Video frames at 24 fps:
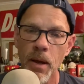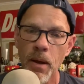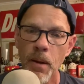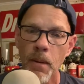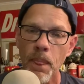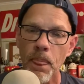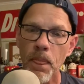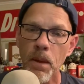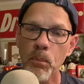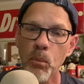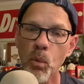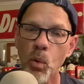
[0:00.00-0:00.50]

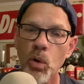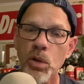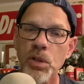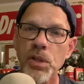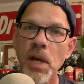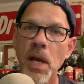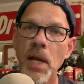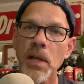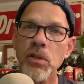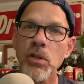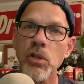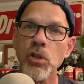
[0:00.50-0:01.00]
the more
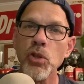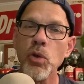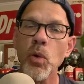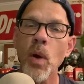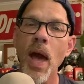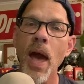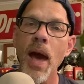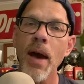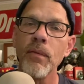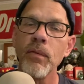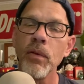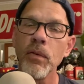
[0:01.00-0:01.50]
chances you
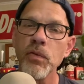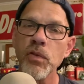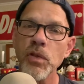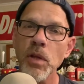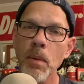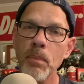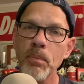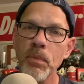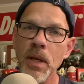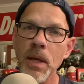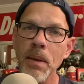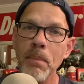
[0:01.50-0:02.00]
have of
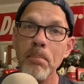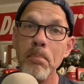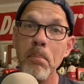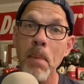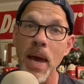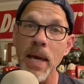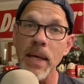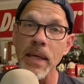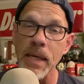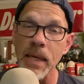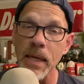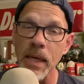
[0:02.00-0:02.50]
something
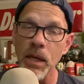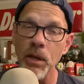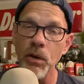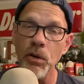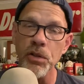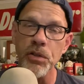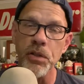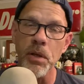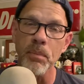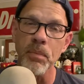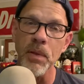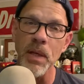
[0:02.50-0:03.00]
making it or
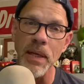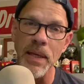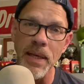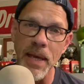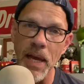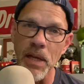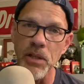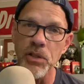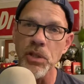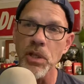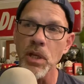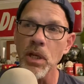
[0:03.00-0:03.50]
something
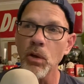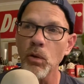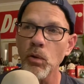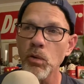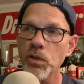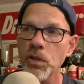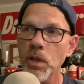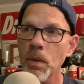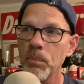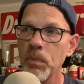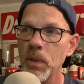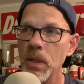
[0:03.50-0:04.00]
catching or
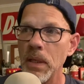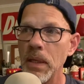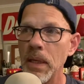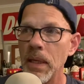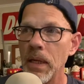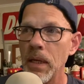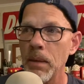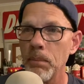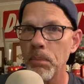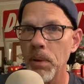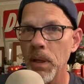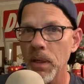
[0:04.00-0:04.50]
something
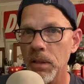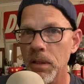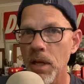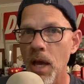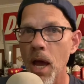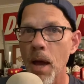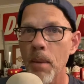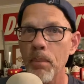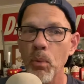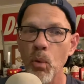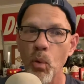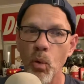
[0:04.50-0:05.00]
getting picked
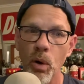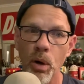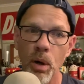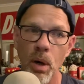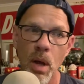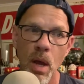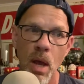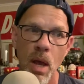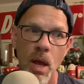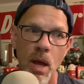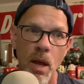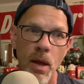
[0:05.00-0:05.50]
up or
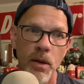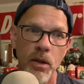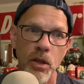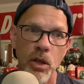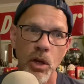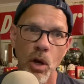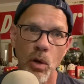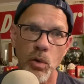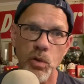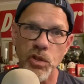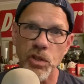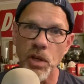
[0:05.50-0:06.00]
you
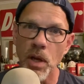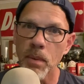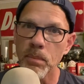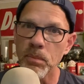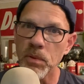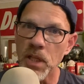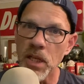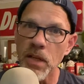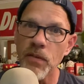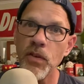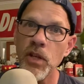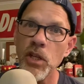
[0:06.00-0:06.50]
know some
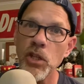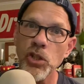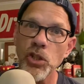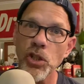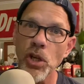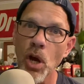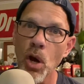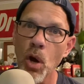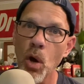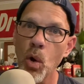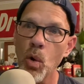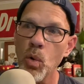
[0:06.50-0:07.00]
TV
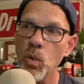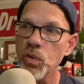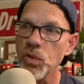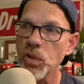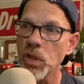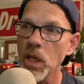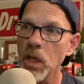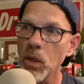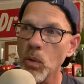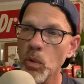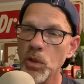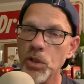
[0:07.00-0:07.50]
show
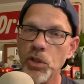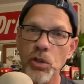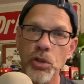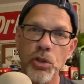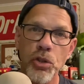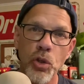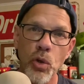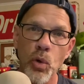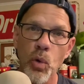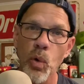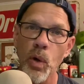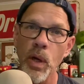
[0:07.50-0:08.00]
seeing what you're
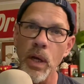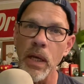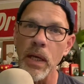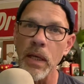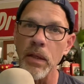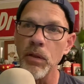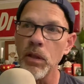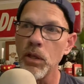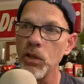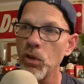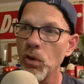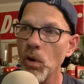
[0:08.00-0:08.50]
doing and
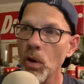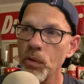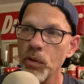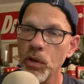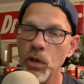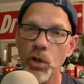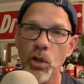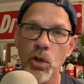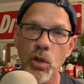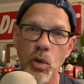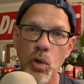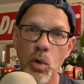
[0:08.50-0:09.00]
then you're on the
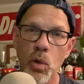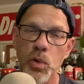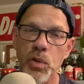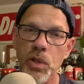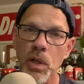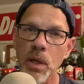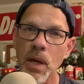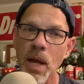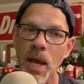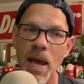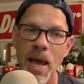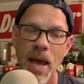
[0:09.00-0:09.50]
news
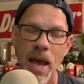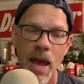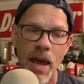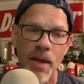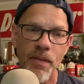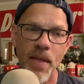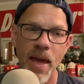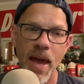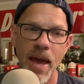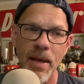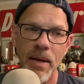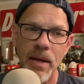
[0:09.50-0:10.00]
and and
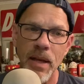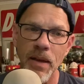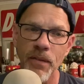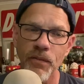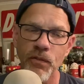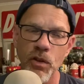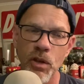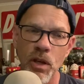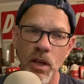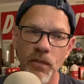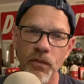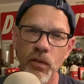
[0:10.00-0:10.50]
that if
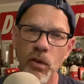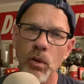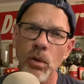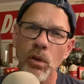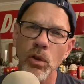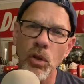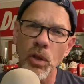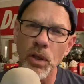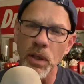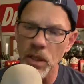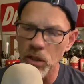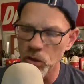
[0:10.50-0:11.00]
you if you
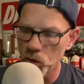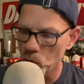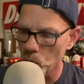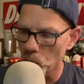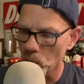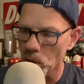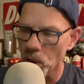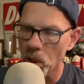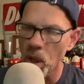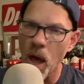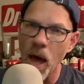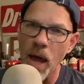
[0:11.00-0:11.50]
look into a
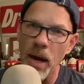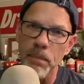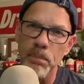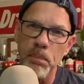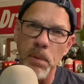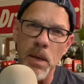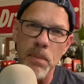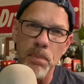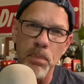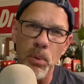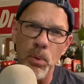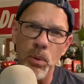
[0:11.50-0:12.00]
lot of
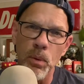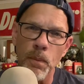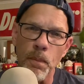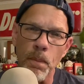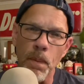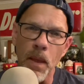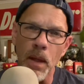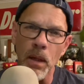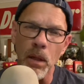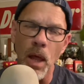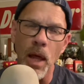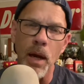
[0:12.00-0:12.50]
people,
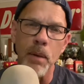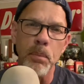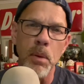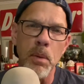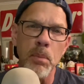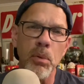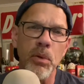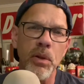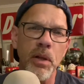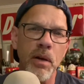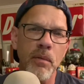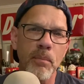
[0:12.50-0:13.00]
a lot of
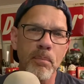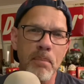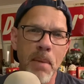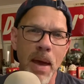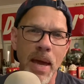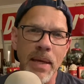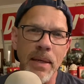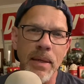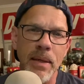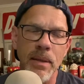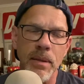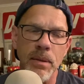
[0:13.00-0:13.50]
people that have
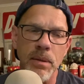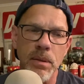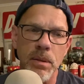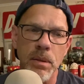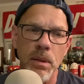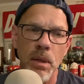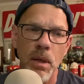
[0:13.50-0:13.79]
made it